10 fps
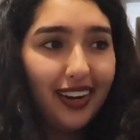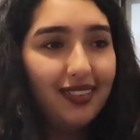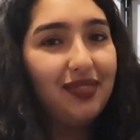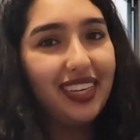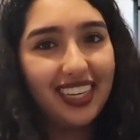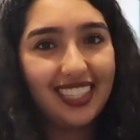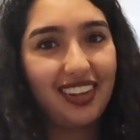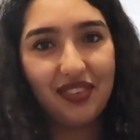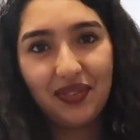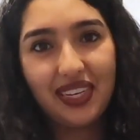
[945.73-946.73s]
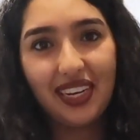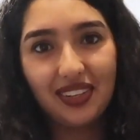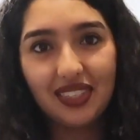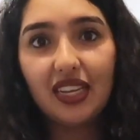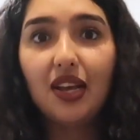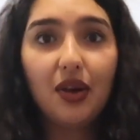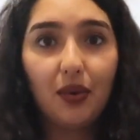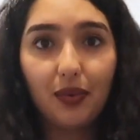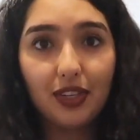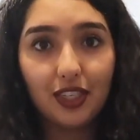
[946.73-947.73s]
because everybody else
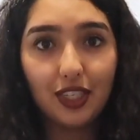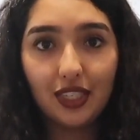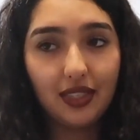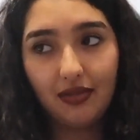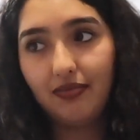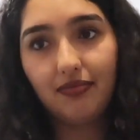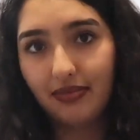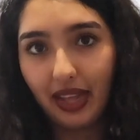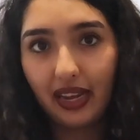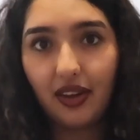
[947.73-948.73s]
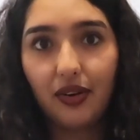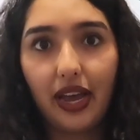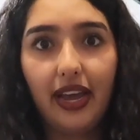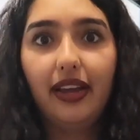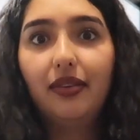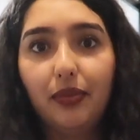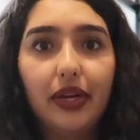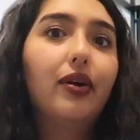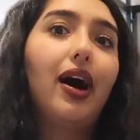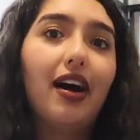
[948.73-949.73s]
was just like, okay, we
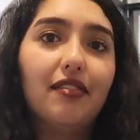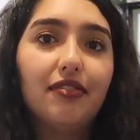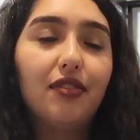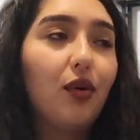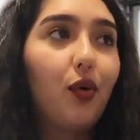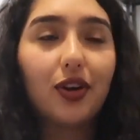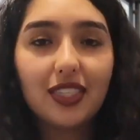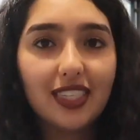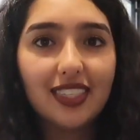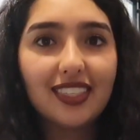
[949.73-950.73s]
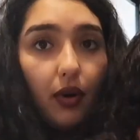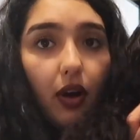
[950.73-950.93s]
don't have horses.